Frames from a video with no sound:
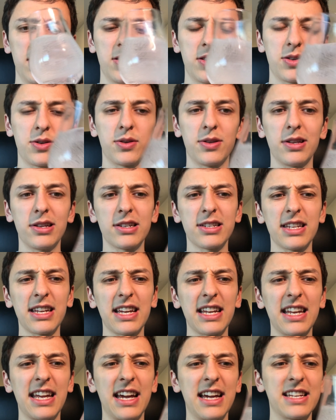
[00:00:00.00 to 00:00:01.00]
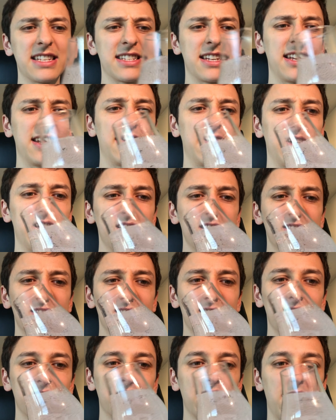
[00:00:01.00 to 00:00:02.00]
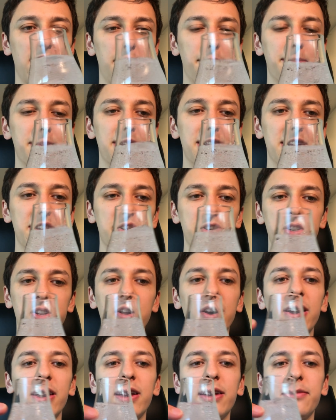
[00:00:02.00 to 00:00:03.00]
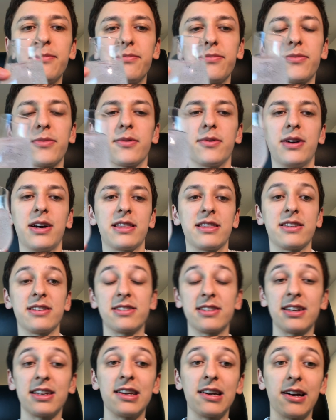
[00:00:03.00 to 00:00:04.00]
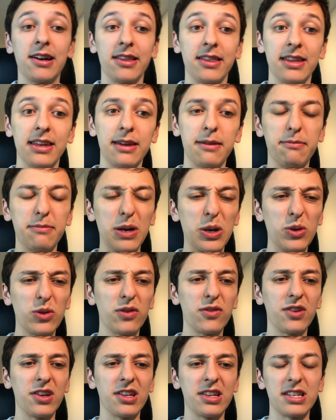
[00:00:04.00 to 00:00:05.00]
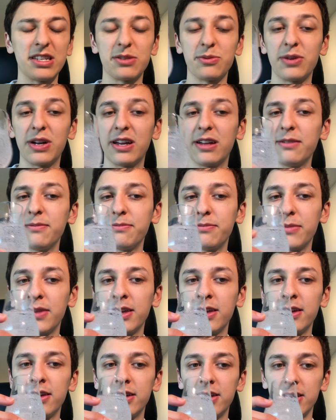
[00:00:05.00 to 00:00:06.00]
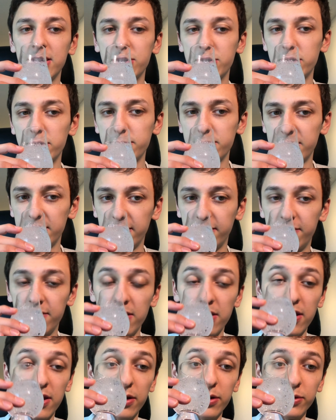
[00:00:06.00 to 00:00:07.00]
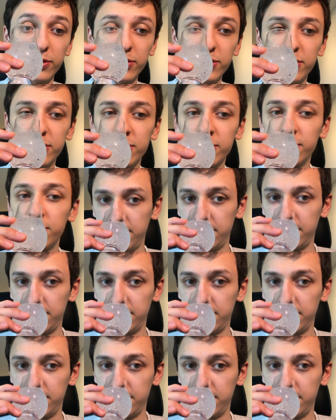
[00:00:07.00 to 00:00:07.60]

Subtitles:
So it looks like it has a nice carbonation on it. We'll have to see on the mouthfeel as well. In terms of nose,